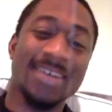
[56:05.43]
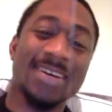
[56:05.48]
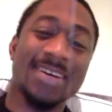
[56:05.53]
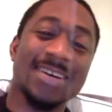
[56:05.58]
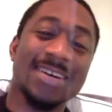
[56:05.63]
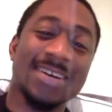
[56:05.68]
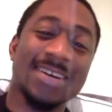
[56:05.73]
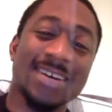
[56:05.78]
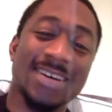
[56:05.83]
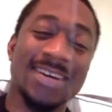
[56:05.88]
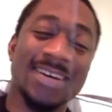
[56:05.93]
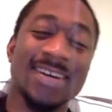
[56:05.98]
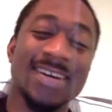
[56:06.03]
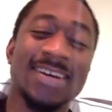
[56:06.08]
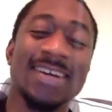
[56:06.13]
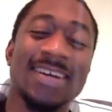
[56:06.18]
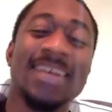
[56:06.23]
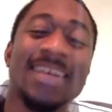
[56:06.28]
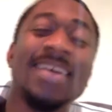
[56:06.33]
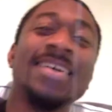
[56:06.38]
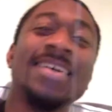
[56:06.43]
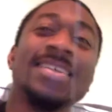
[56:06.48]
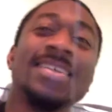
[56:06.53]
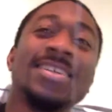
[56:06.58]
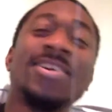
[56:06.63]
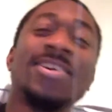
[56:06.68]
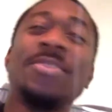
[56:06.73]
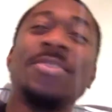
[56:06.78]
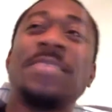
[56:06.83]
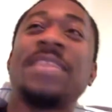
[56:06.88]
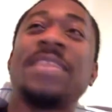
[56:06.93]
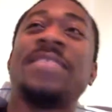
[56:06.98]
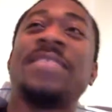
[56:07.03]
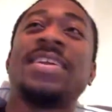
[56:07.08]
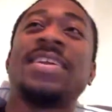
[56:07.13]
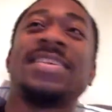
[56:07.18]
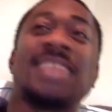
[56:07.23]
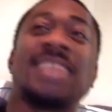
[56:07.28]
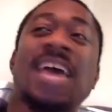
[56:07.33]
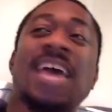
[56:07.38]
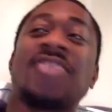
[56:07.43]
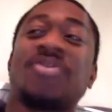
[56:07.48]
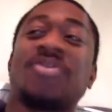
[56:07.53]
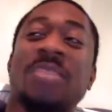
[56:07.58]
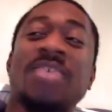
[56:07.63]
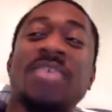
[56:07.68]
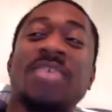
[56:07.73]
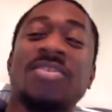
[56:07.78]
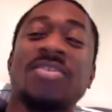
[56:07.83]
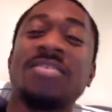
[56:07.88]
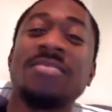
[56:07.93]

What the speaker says: a little bit of an exaggeration.